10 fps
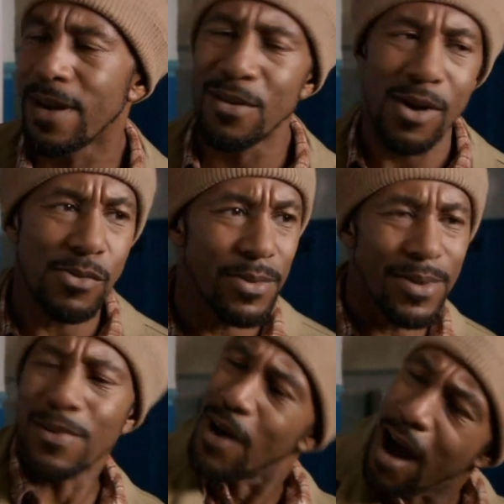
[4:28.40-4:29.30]
Oh,
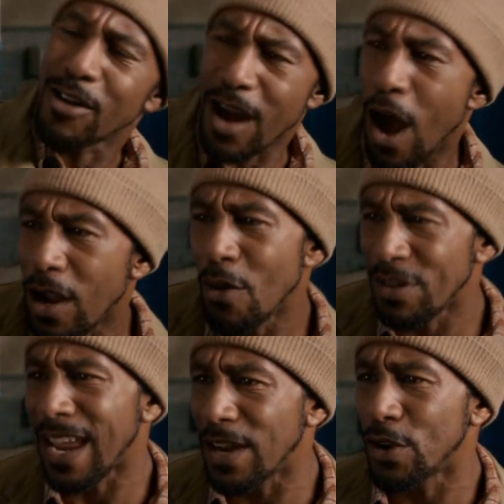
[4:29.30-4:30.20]
oh, oh I'll, I'll go and take